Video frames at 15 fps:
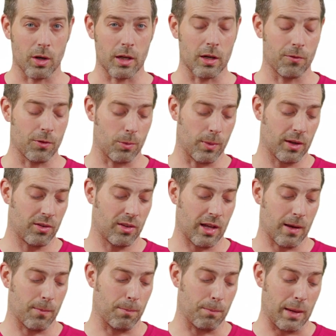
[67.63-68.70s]
And if you mess
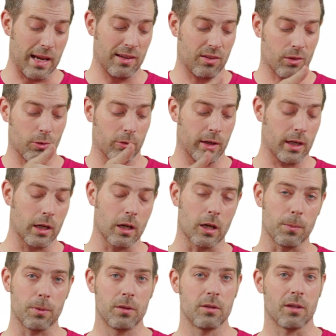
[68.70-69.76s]
that base grid
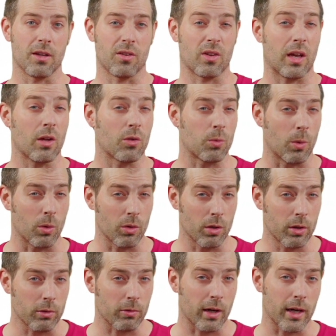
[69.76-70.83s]
up, the scales won't
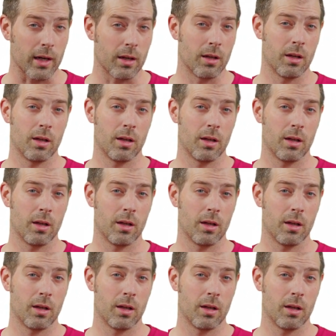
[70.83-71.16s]
look right